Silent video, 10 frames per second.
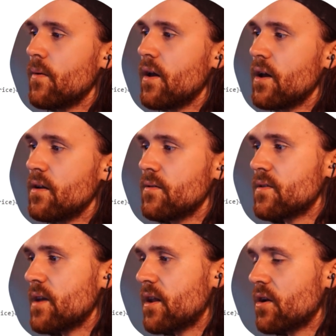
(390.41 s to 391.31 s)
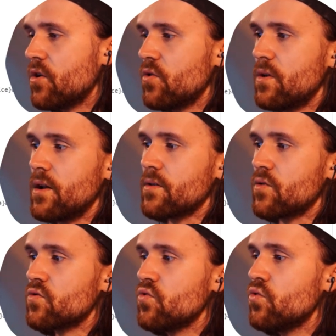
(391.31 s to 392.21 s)
a static code
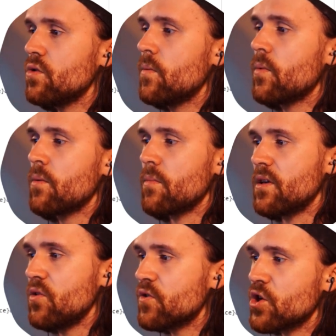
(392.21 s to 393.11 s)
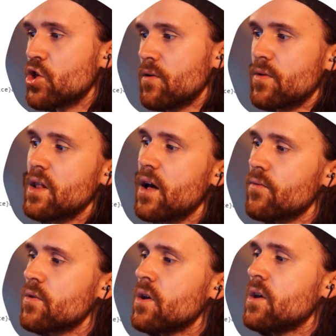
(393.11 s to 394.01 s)
analysis tool, by using shift left.